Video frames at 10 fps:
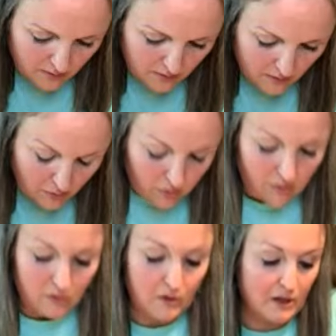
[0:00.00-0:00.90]
Oh
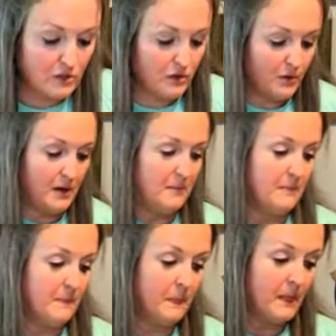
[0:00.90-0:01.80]
gosh, okay.
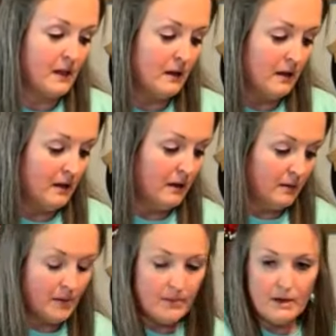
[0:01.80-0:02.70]

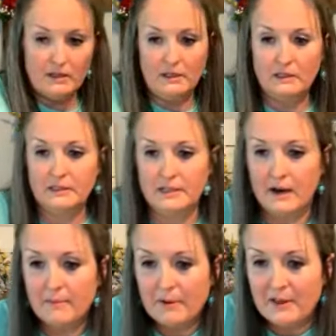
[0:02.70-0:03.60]
Maybe I need to stop
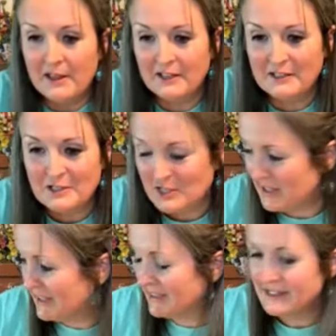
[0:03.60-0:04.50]

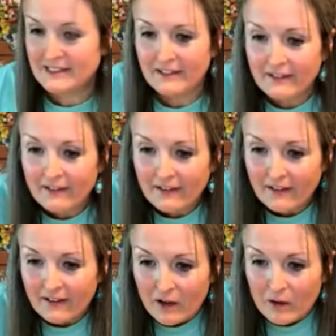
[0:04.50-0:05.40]
cheeks.
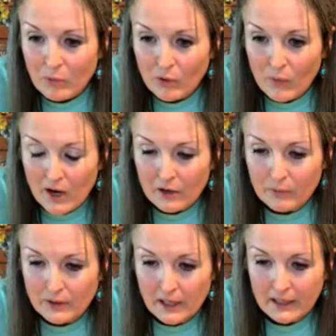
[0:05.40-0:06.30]
More water will
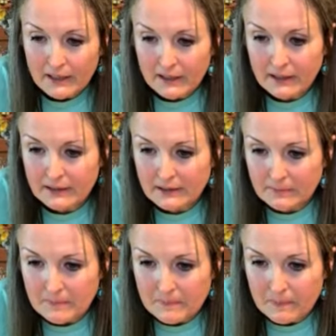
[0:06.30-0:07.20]
lighten it.
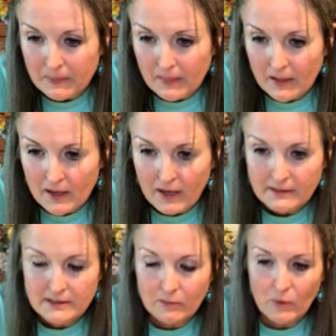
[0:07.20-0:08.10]
Add
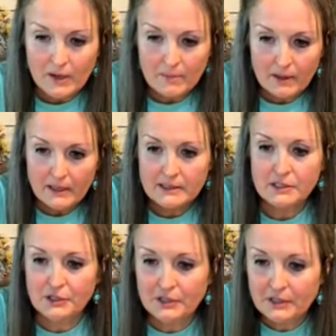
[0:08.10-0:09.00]
some white
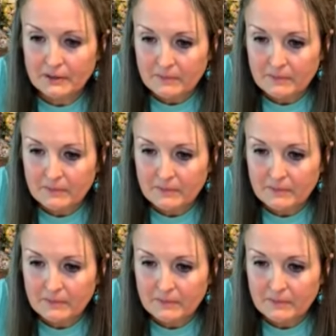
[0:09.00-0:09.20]
plaster.